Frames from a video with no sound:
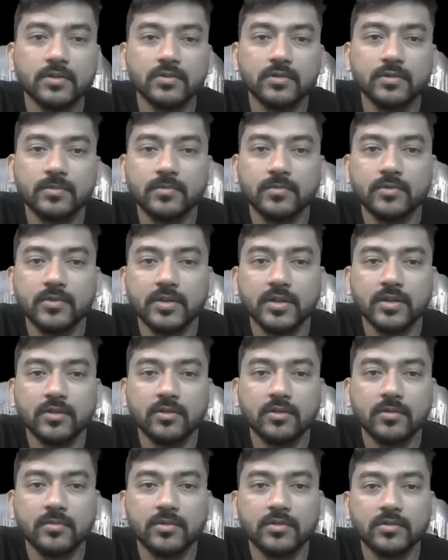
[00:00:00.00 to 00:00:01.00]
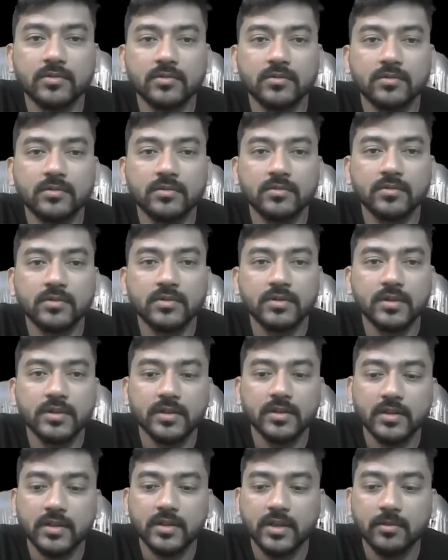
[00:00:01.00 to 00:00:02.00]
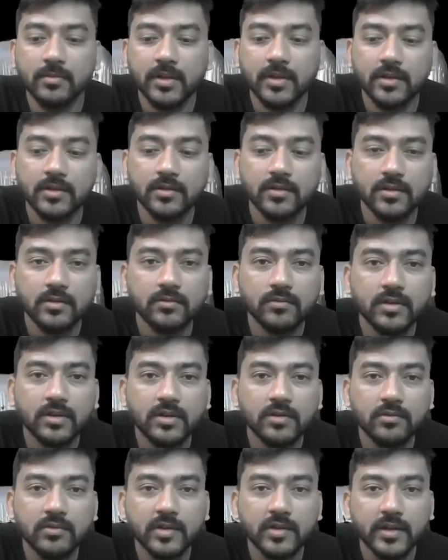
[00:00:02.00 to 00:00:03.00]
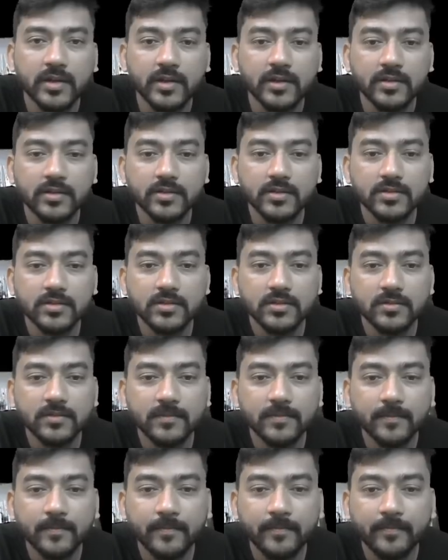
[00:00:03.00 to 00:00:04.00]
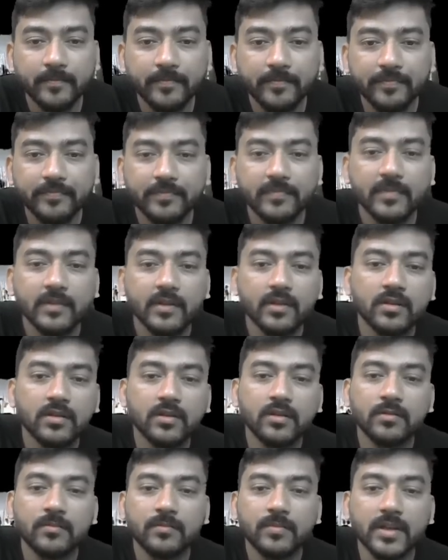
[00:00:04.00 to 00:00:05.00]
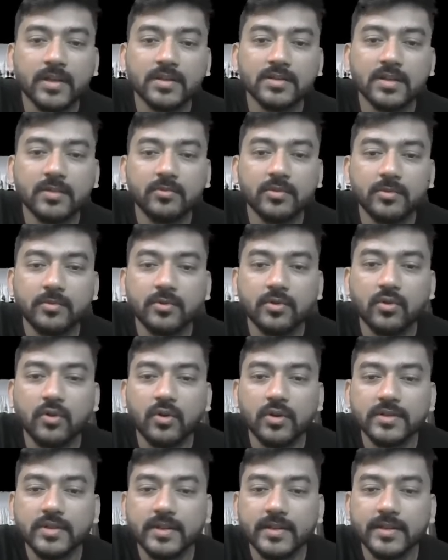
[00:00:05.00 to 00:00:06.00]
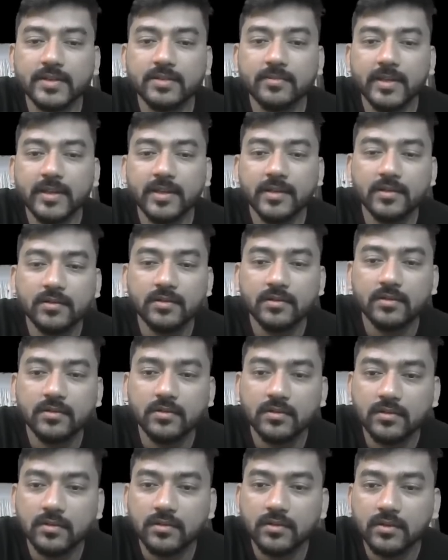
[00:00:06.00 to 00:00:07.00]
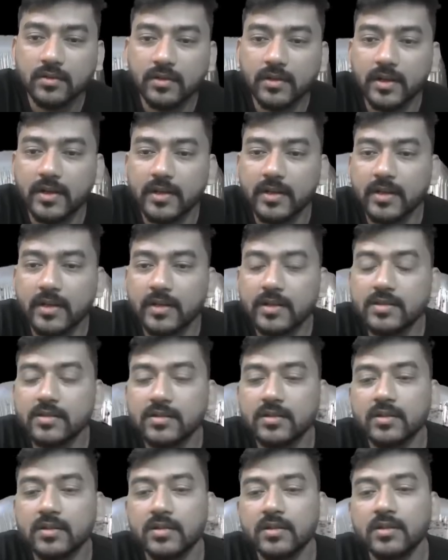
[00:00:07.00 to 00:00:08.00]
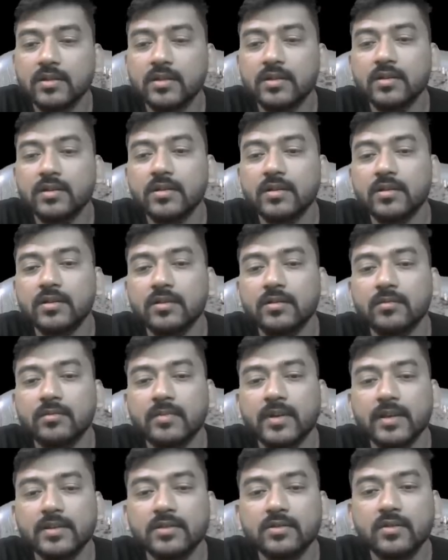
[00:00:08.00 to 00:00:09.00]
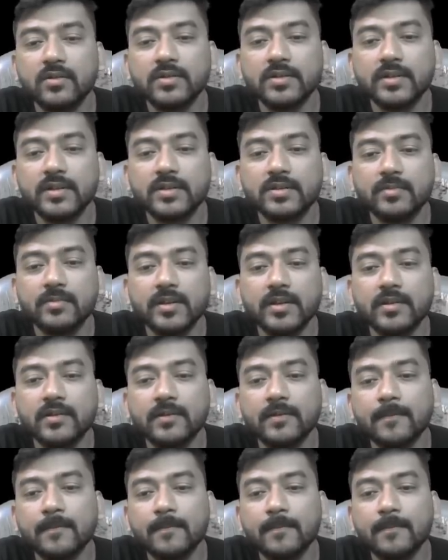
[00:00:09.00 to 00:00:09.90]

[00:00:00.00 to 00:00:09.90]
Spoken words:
If you take common k by n, then what you will get? Just first term will be cos nx by n, and here is minus cos nx by n.